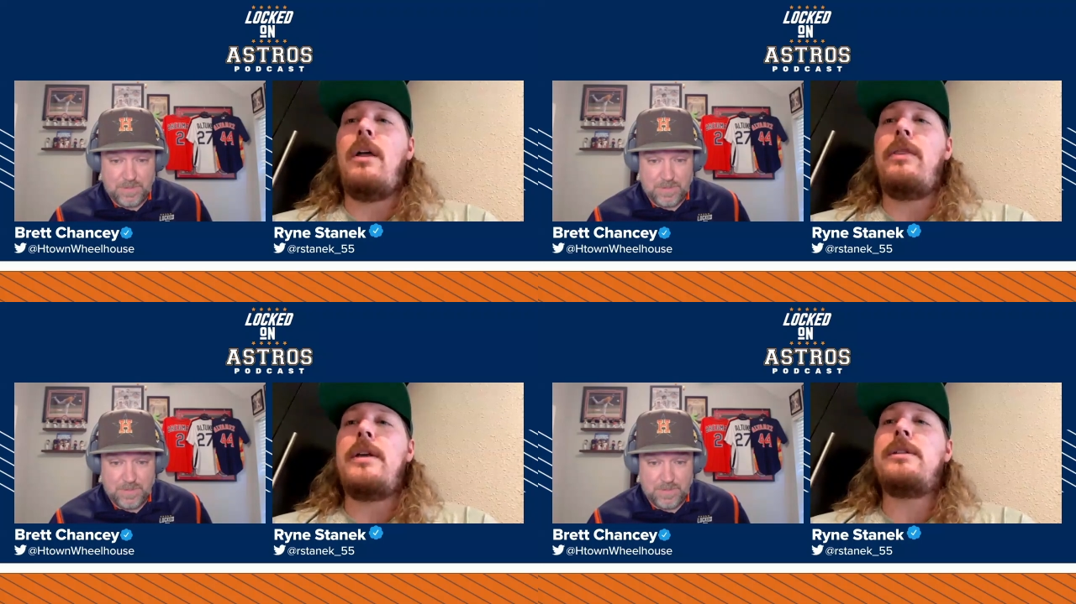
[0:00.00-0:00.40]

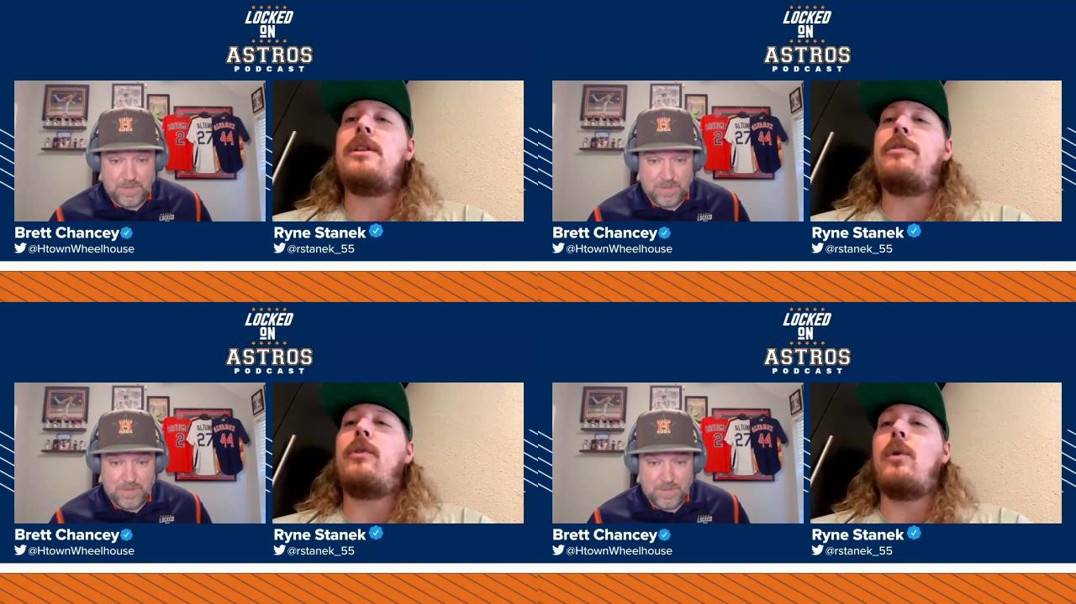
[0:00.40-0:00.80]
Speaker 1: they
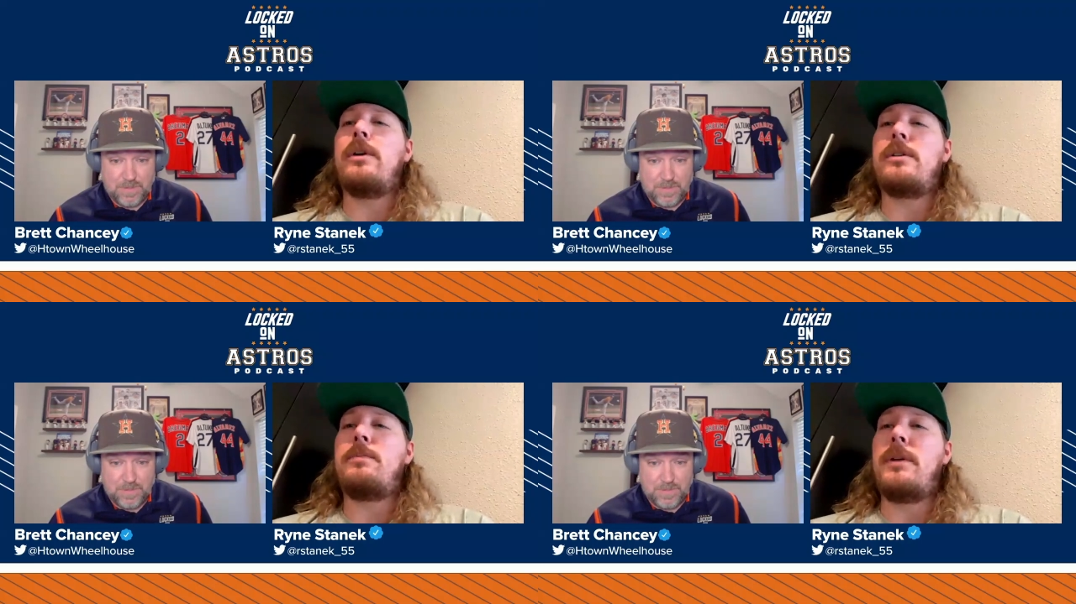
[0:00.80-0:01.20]
see the
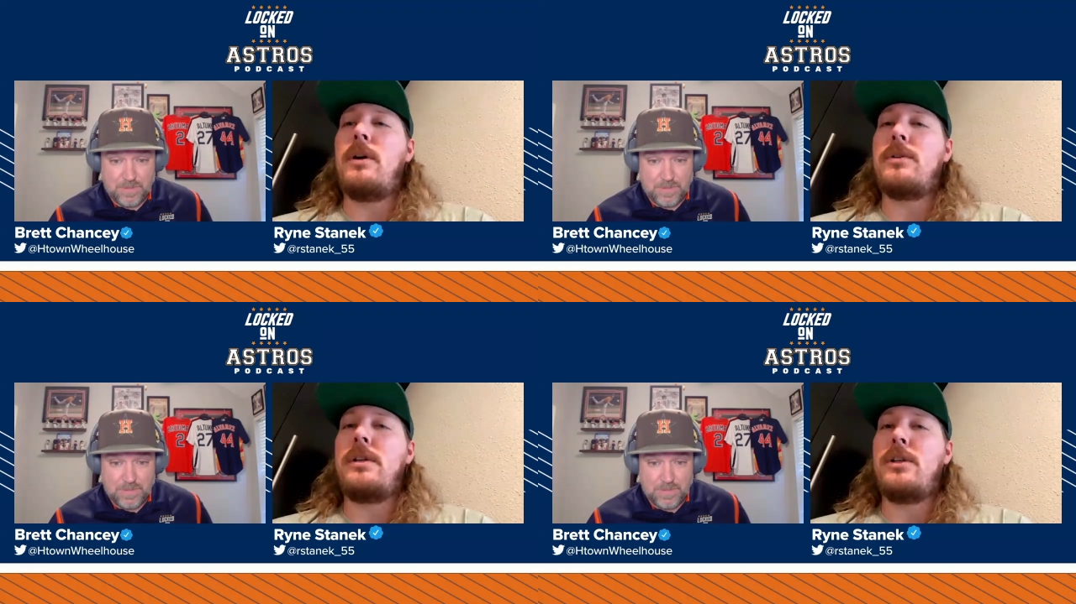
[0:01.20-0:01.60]

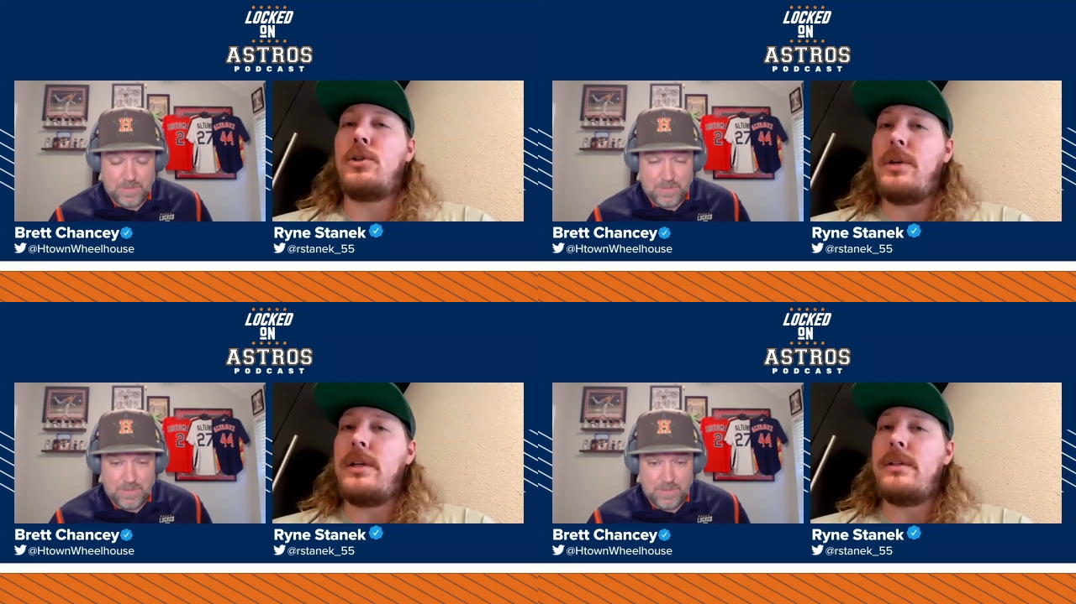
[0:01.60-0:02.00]
forest
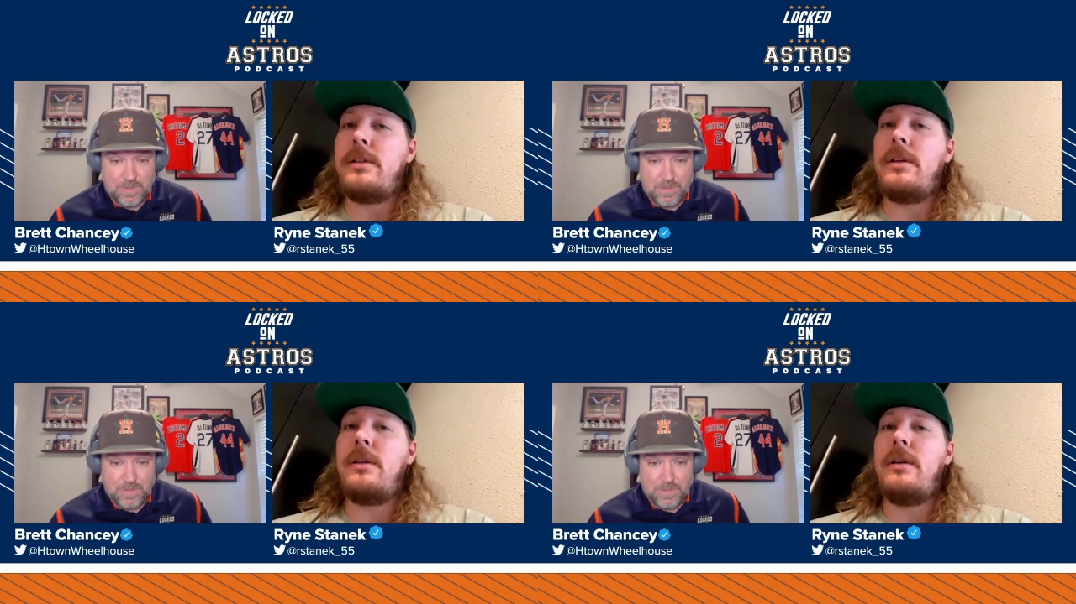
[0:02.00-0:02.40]
but don't
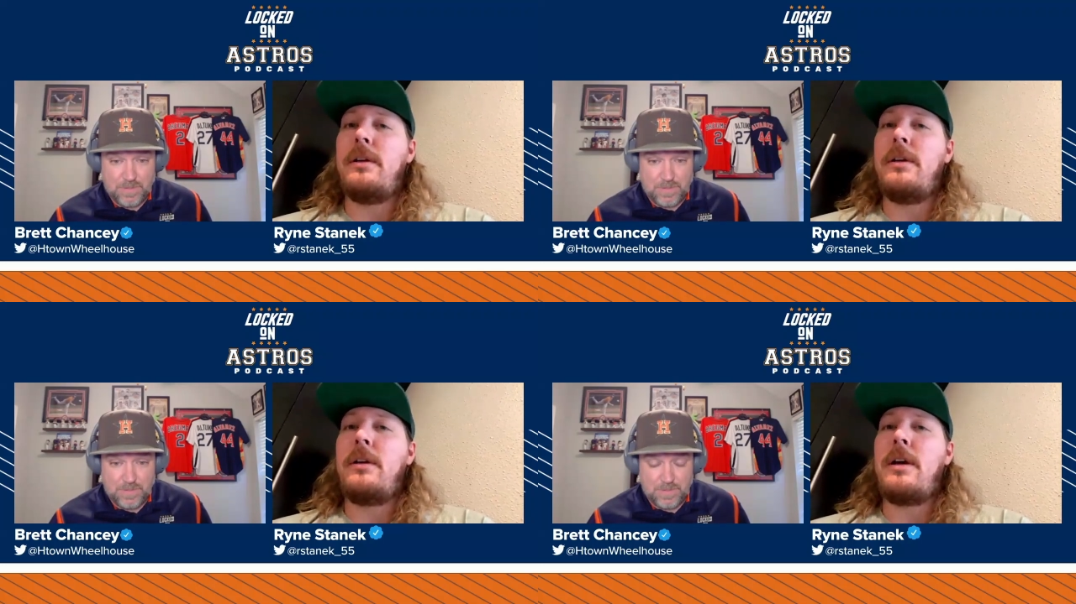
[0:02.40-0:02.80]

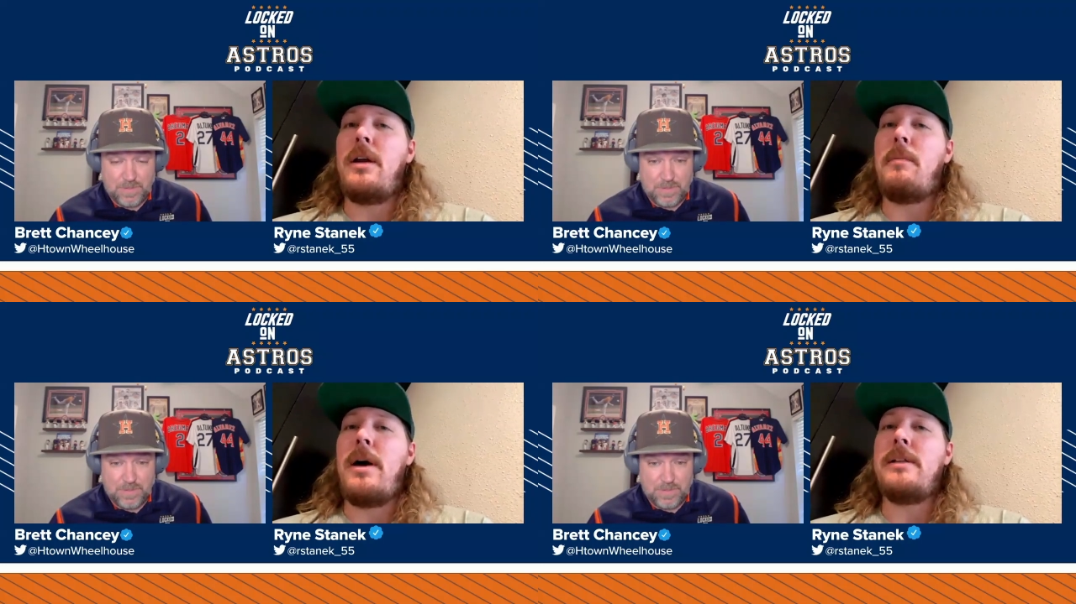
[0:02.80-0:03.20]
see the
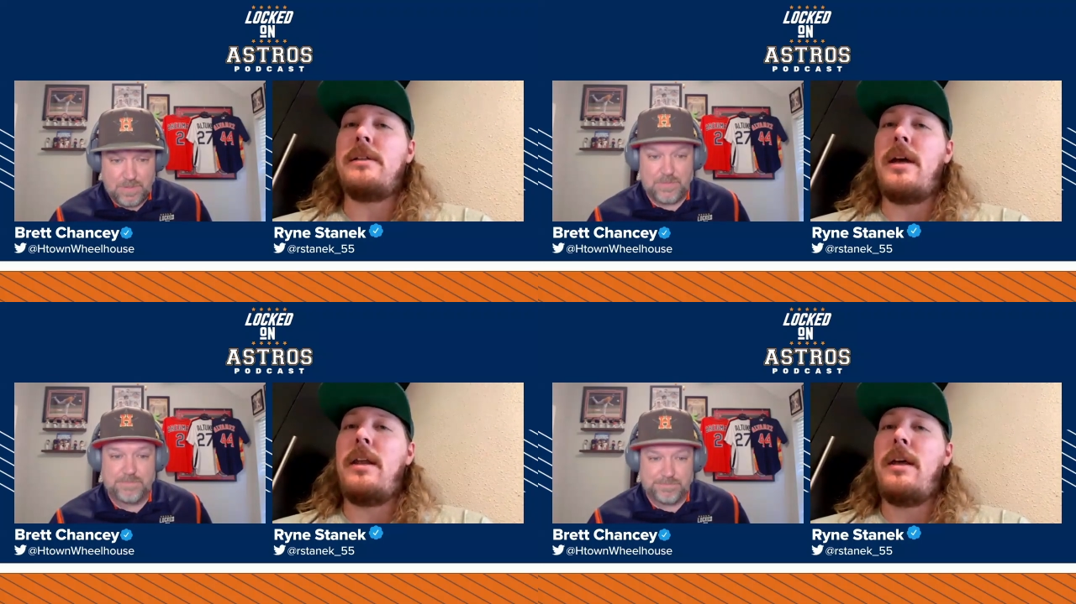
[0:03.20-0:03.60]
trees,
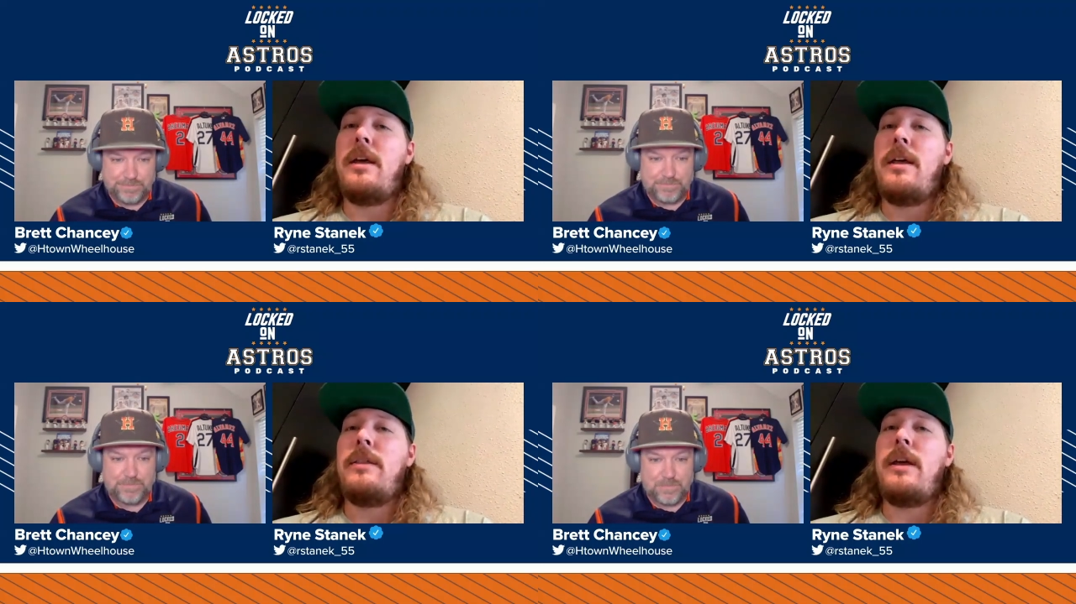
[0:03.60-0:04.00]

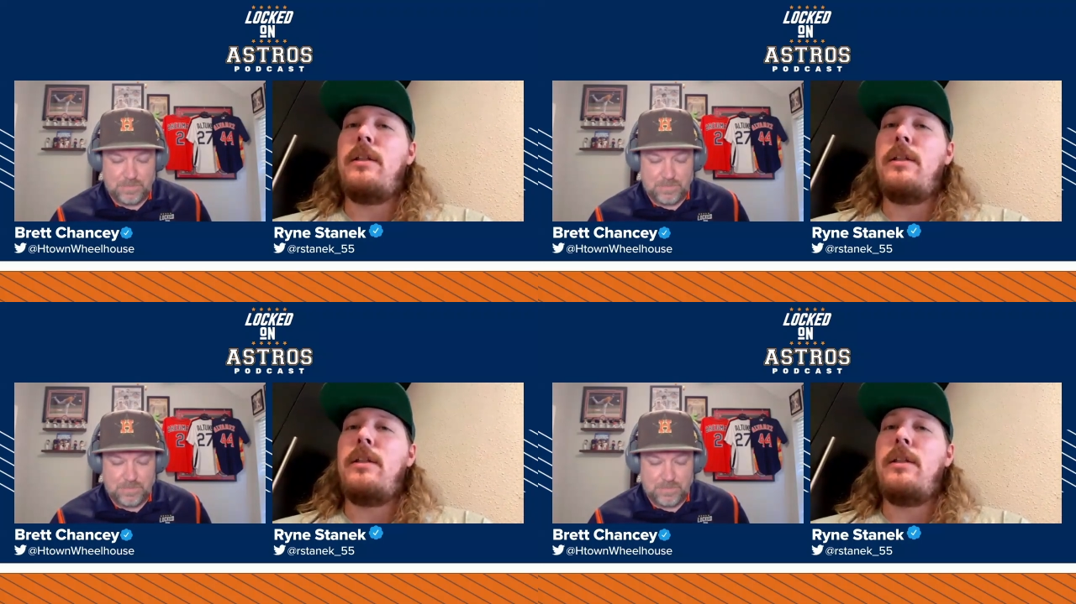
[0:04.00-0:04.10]
kind of